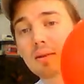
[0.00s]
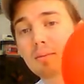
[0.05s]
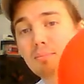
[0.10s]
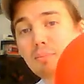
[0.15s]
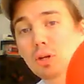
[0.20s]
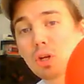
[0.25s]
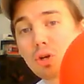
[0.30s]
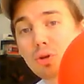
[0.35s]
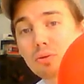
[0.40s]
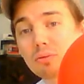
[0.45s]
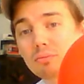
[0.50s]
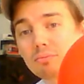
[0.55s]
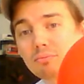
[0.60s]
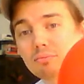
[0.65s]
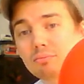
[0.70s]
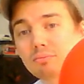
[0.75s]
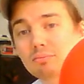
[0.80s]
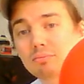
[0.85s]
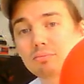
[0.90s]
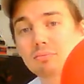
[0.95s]
balloon.
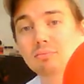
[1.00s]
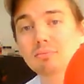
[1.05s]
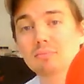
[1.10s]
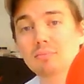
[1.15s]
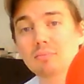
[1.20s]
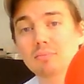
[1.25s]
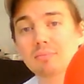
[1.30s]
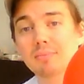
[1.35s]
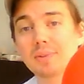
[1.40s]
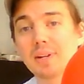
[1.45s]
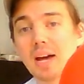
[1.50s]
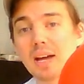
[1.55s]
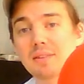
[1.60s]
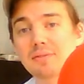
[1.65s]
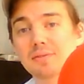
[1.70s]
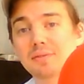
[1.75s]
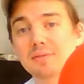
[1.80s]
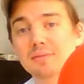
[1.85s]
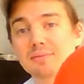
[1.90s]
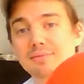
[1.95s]

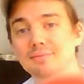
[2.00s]
Knife.